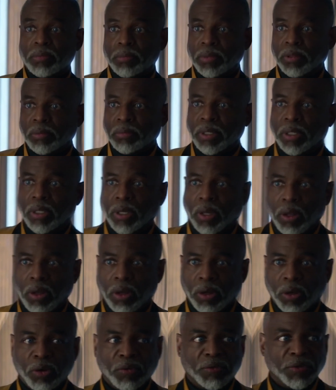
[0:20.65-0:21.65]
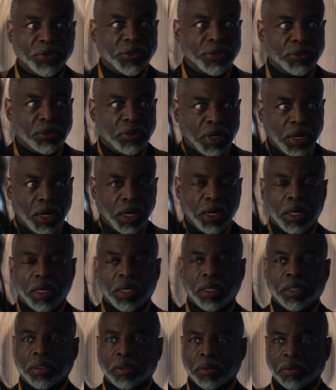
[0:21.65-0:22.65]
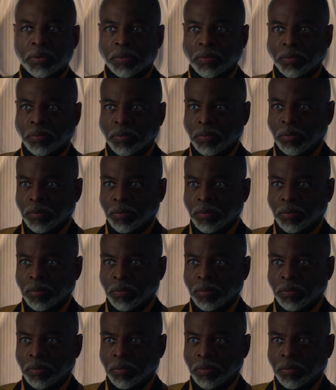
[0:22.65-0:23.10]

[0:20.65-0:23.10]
of his TNG shipmates have struggled since the